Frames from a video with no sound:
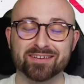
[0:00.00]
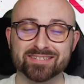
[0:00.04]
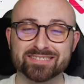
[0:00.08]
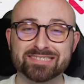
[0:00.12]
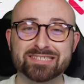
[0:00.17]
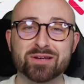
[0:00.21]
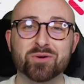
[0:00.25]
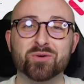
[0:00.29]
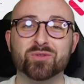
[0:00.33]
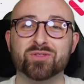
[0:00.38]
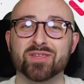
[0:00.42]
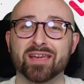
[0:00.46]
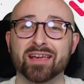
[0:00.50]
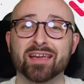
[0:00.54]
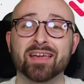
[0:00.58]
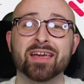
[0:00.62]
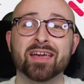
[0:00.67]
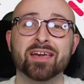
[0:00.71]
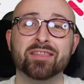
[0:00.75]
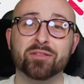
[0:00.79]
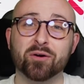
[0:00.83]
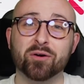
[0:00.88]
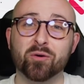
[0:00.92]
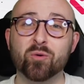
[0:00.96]
And I still think
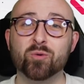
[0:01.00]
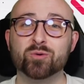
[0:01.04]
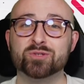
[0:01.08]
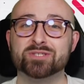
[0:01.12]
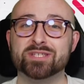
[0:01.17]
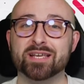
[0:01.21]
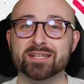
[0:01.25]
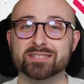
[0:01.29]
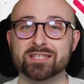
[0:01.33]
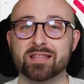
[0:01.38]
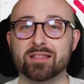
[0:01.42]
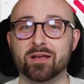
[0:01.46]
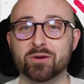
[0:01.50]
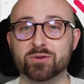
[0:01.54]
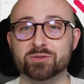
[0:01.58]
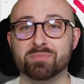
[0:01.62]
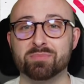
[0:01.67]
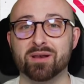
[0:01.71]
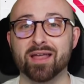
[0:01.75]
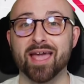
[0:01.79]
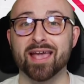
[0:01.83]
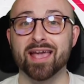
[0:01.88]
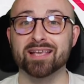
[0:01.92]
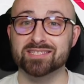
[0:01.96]
that all six of
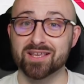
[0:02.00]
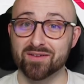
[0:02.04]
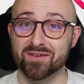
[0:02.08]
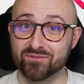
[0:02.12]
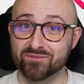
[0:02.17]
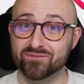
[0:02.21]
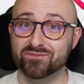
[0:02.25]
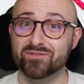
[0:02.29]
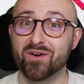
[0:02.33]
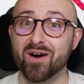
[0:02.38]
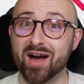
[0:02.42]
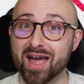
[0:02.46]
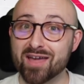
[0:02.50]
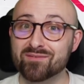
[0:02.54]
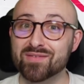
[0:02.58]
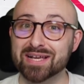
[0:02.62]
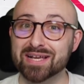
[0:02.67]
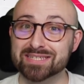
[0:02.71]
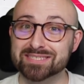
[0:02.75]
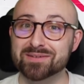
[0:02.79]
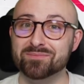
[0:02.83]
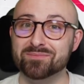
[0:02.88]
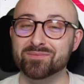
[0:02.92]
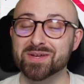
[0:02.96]
those players,
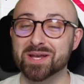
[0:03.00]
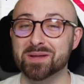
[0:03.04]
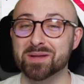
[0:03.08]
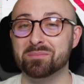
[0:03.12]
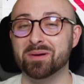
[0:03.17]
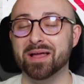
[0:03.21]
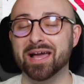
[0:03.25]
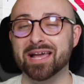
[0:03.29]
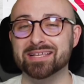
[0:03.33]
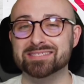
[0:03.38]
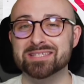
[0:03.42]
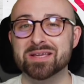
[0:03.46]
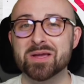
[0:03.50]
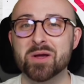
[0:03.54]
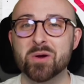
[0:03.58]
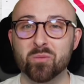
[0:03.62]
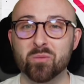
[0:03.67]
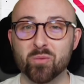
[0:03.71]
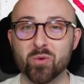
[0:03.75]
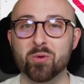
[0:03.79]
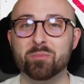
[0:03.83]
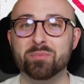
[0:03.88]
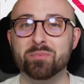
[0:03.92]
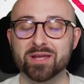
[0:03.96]
five Aston Villa players,
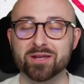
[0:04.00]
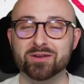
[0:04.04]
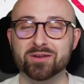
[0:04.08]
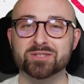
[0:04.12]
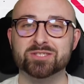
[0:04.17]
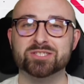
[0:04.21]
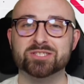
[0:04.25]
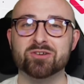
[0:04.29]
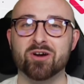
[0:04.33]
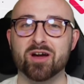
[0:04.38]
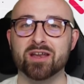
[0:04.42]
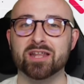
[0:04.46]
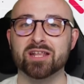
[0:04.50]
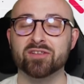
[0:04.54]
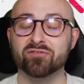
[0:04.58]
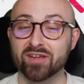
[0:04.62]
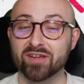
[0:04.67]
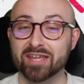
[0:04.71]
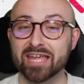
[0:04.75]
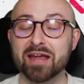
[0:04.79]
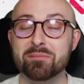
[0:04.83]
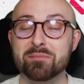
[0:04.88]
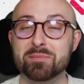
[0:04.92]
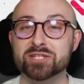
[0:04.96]
will be good signings
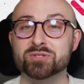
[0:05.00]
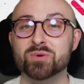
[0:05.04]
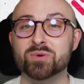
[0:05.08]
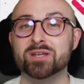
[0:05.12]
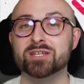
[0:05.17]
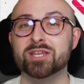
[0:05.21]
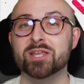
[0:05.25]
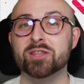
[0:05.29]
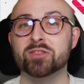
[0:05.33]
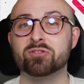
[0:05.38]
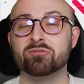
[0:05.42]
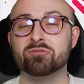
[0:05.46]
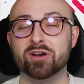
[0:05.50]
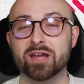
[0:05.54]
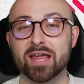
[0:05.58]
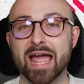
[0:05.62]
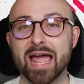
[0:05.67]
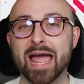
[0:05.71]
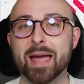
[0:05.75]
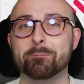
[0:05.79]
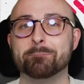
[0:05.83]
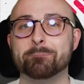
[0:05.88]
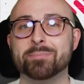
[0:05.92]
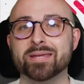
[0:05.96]
for game week
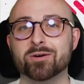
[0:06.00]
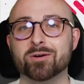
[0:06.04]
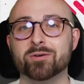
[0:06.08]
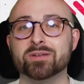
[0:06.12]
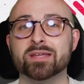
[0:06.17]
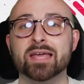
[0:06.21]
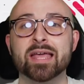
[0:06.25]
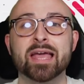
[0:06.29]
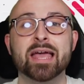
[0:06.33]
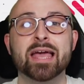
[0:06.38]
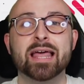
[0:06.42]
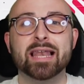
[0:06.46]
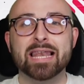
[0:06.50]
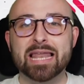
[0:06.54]
23 and beyond.